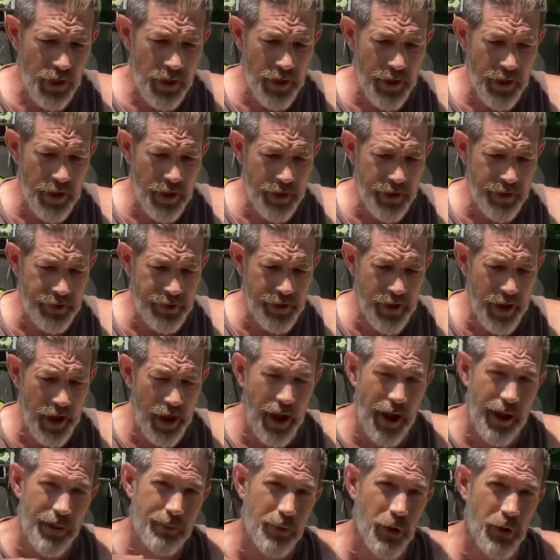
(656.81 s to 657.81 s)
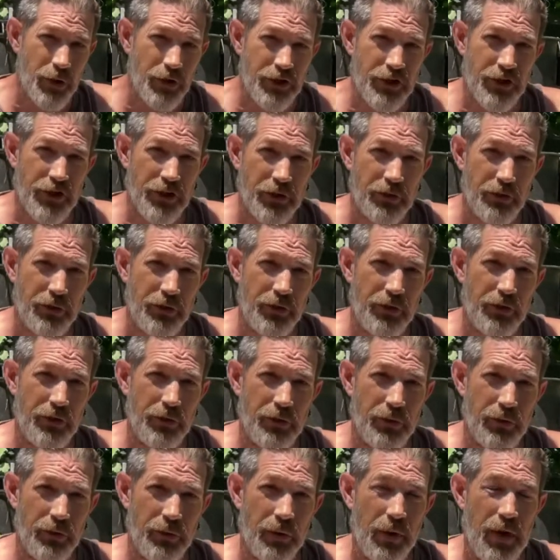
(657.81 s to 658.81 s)
and I'm going to show
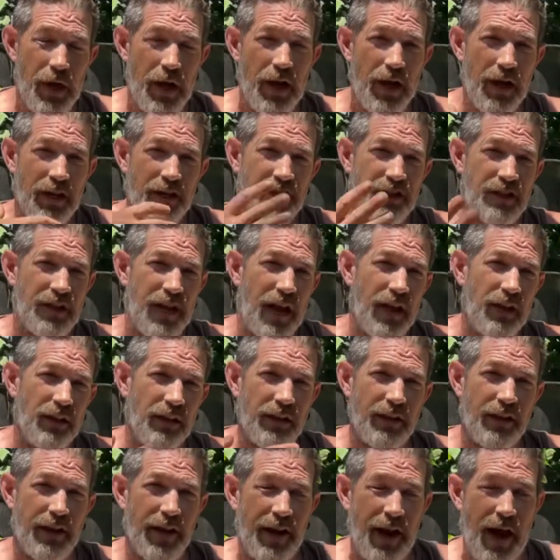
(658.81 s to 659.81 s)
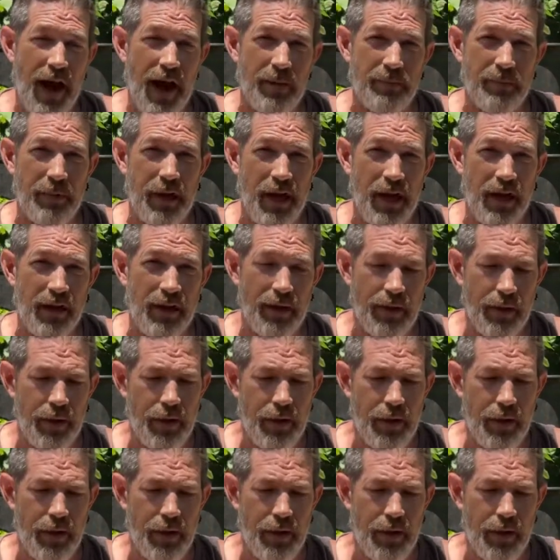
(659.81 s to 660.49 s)
you a salad that I make